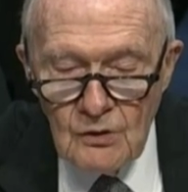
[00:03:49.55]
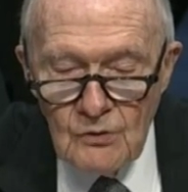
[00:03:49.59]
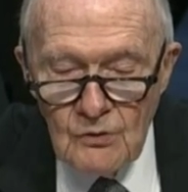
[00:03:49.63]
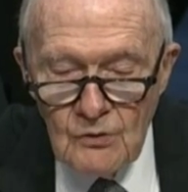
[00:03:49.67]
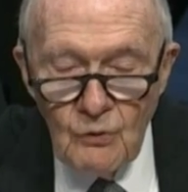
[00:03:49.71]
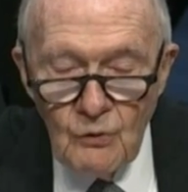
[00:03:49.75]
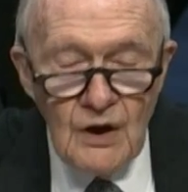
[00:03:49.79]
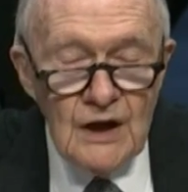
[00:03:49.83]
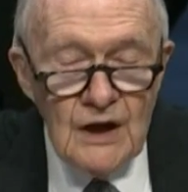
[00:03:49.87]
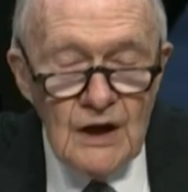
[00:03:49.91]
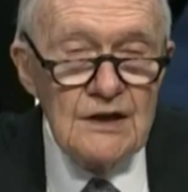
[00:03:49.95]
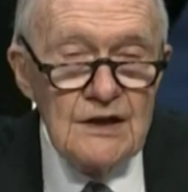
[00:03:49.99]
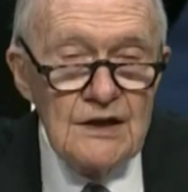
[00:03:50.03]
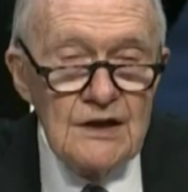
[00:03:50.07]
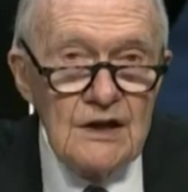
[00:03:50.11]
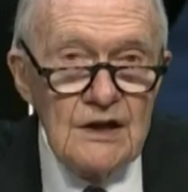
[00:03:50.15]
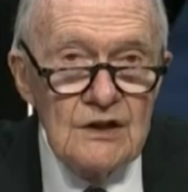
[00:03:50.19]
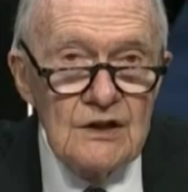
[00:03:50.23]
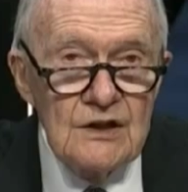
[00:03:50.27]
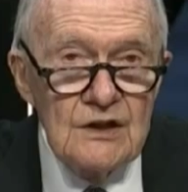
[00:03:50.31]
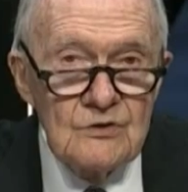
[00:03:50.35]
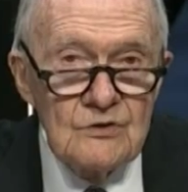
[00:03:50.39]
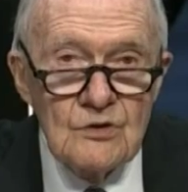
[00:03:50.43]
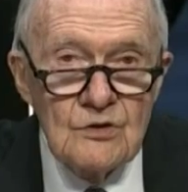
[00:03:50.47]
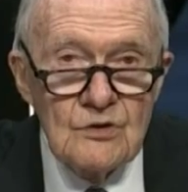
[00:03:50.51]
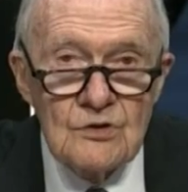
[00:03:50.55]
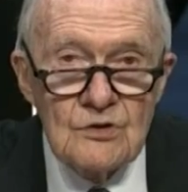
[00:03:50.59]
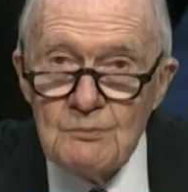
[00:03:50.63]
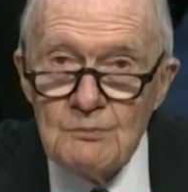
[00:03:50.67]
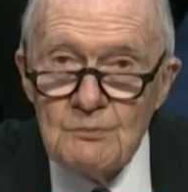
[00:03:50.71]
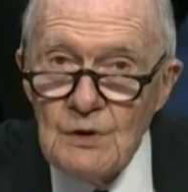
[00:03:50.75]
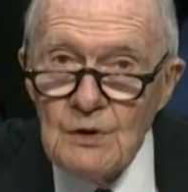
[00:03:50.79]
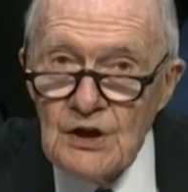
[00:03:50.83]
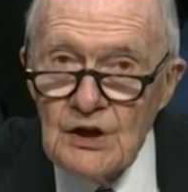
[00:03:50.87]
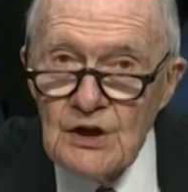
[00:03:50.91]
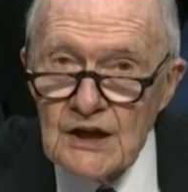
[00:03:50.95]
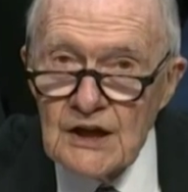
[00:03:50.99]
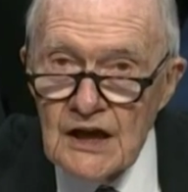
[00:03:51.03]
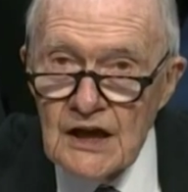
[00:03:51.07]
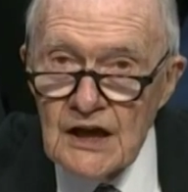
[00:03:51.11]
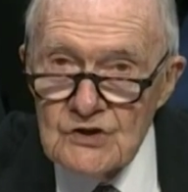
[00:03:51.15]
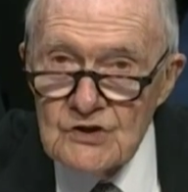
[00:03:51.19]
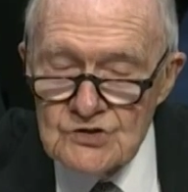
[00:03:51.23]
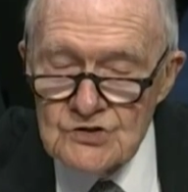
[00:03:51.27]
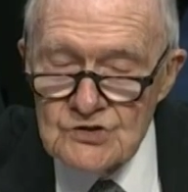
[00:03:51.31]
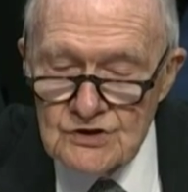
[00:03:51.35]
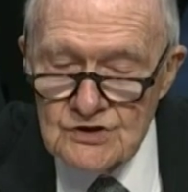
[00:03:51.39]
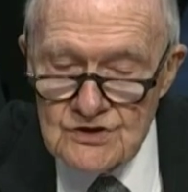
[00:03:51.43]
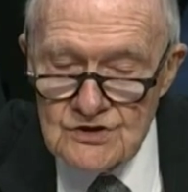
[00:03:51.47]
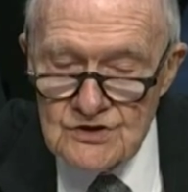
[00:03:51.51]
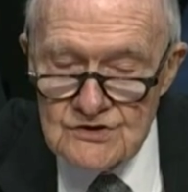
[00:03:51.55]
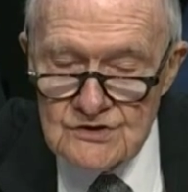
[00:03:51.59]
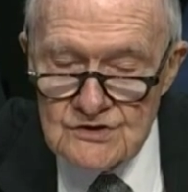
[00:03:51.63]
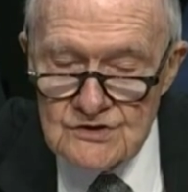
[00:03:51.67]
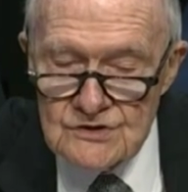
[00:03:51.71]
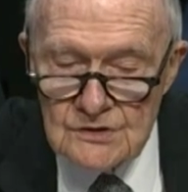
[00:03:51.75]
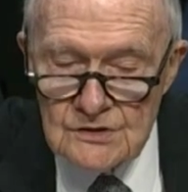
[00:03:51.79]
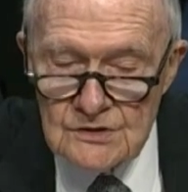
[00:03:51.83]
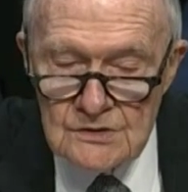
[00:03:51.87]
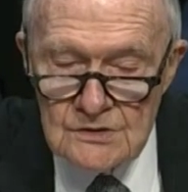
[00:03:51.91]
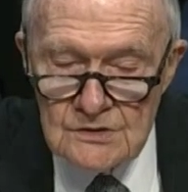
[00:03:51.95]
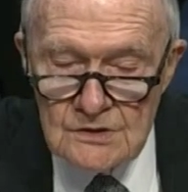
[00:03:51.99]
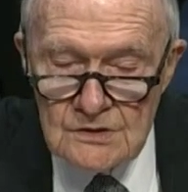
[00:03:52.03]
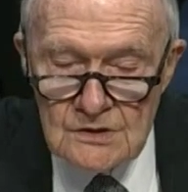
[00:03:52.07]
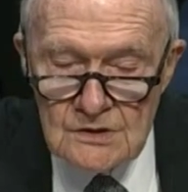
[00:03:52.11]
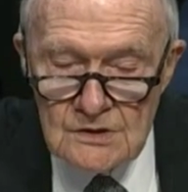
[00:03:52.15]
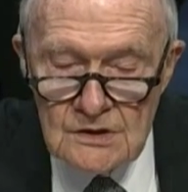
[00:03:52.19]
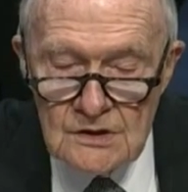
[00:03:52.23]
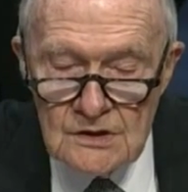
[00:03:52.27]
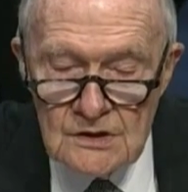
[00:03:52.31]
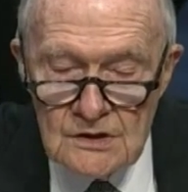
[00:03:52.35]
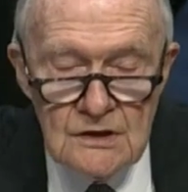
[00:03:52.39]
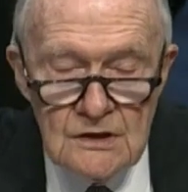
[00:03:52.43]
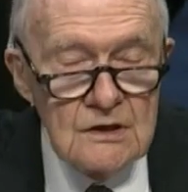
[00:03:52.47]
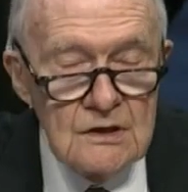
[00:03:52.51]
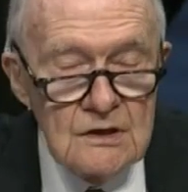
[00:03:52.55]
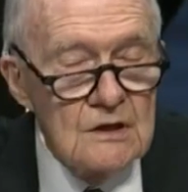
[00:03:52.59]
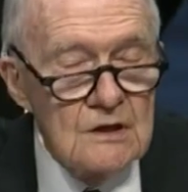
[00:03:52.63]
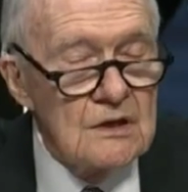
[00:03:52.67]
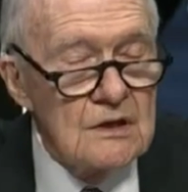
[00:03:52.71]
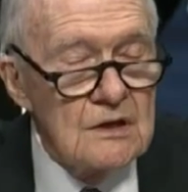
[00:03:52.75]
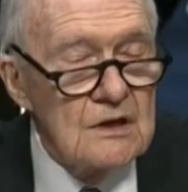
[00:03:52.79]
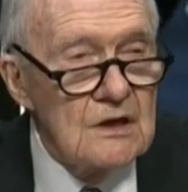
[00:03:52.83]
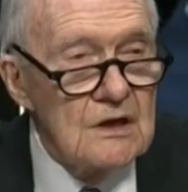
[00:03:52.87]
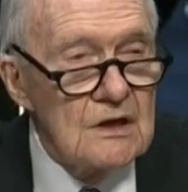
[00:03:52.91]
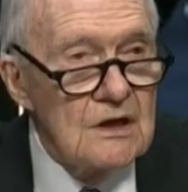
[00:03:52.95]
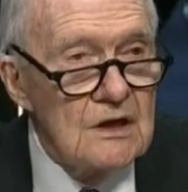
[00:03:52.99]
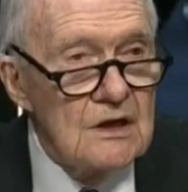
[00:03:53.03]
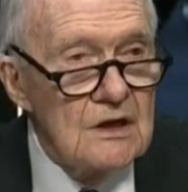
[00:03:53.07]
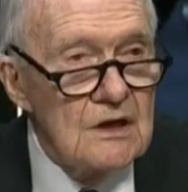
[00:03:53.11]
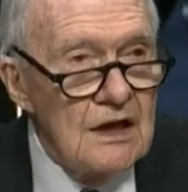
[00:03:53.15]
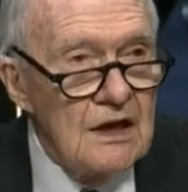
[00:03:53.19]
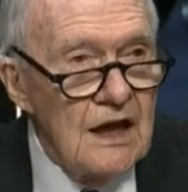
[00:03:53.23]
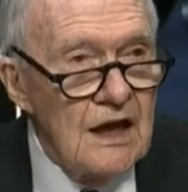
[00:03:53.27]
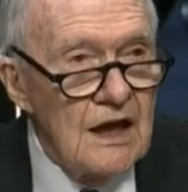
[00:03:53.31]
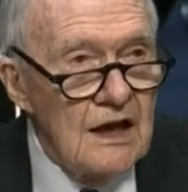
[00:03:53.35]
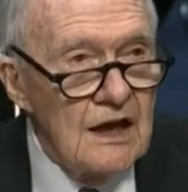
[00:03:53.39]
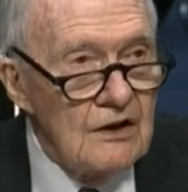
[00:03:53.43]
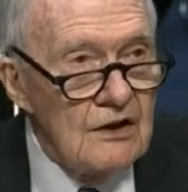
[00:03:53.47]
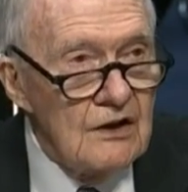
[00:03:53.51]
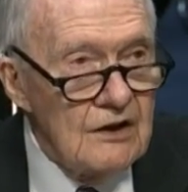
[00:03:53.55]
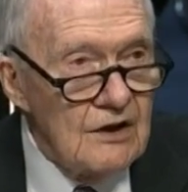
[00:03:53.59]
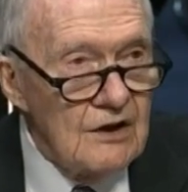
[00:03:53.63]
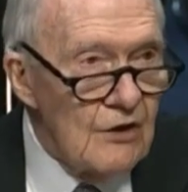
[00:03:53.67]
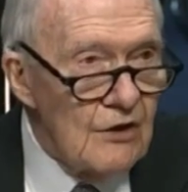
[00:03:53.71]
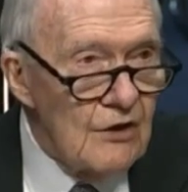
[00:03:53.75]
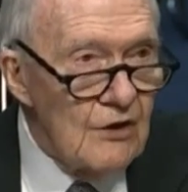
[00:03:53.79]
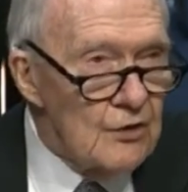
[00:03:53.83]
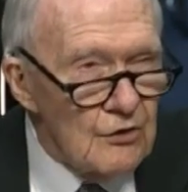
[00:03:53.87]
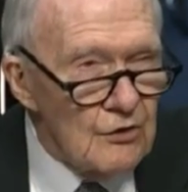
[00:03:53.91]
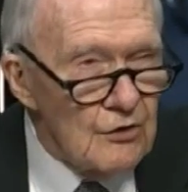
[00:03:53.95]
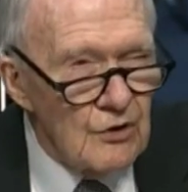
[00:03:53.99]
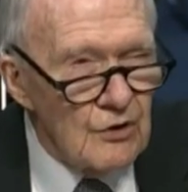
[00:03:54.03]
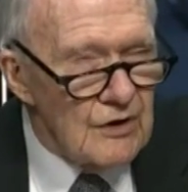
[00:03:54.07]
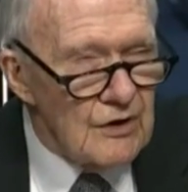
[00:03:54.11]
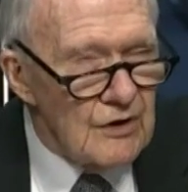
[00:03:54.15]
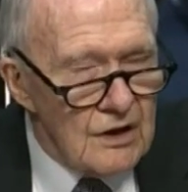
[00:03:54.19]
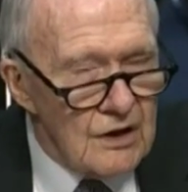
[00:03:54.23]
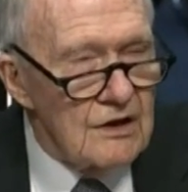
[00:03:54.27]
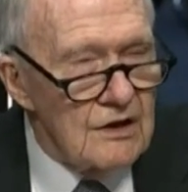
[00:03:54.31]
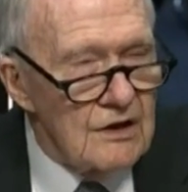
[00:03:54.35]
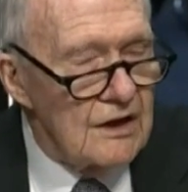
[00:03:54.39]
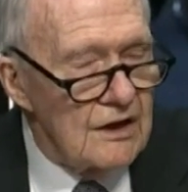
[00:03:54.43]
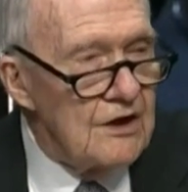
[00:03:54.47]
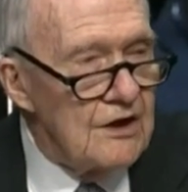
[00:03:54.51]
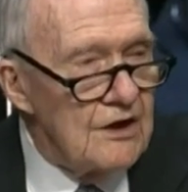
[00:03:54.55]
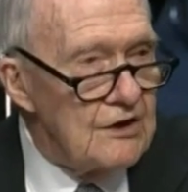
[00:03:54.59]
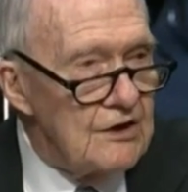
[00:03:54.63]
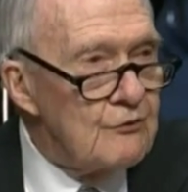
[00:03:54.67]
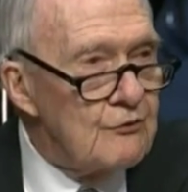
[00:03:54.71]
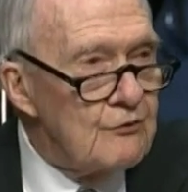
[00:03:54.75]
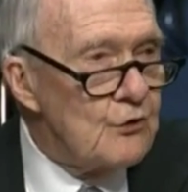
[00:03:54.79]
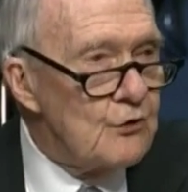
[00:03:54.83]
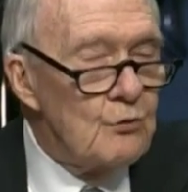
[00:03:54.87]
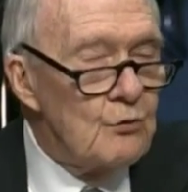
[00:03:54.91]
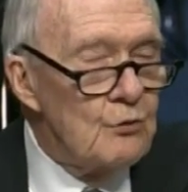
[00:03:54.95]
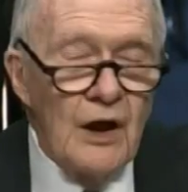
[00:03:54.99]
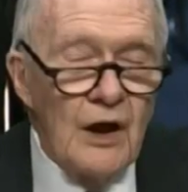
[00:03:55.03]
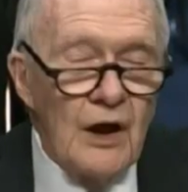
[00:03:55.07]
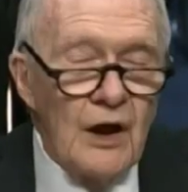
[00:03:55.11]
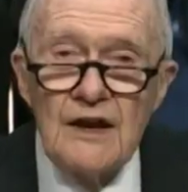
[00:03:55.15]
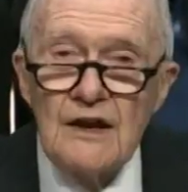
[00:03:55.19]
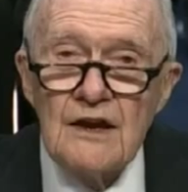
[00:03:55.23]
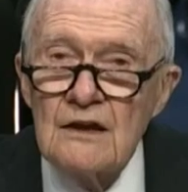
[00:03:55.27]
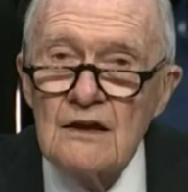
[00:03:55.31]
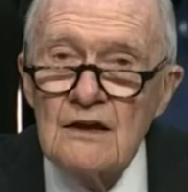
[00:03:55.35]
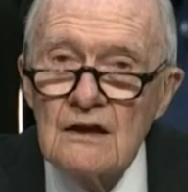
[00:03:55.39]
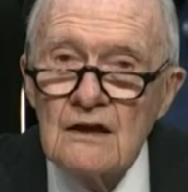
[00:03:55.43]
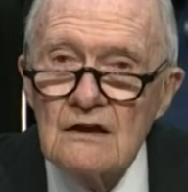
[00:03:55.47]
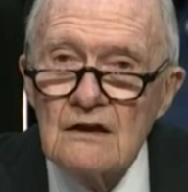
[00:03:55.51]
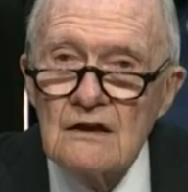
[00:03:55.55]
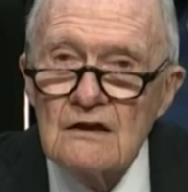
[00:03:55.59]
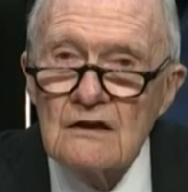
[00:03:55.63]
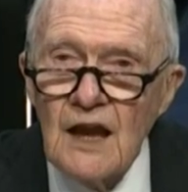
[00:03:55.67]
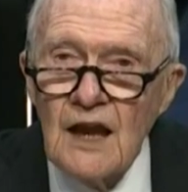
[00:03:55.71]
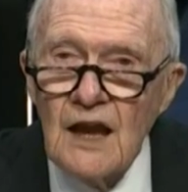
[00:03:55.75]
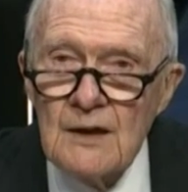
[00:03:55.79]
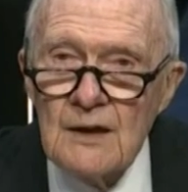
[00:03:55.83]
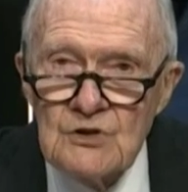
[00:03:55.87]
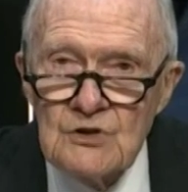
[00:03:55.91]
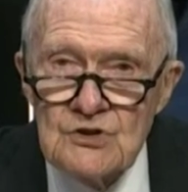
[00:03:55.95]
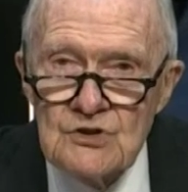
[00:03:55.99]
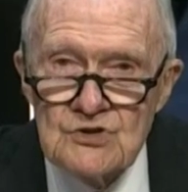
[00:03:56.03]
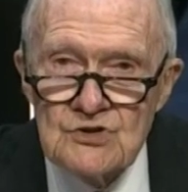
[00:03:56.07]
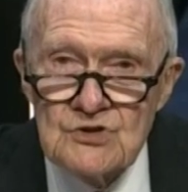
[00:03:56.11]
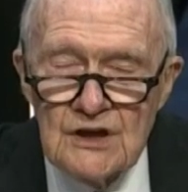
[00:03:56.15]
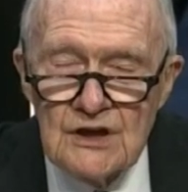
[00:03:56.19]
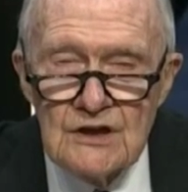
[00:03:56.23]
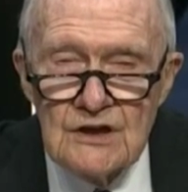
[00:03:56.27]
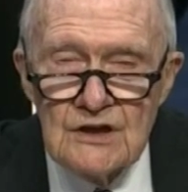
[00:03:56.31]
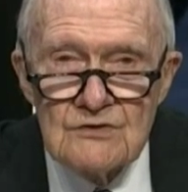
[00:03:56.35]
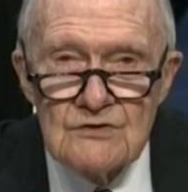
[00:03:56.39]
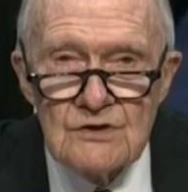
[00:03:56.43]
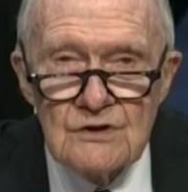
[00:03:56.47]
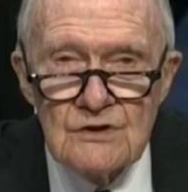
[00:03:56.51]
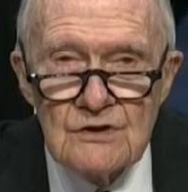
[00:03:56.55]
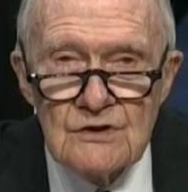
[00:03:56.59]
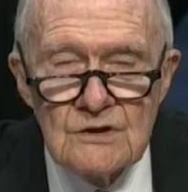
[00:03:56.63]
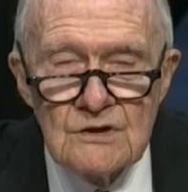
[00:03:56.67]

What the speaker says: One is communications, and another, in a different way, climate change.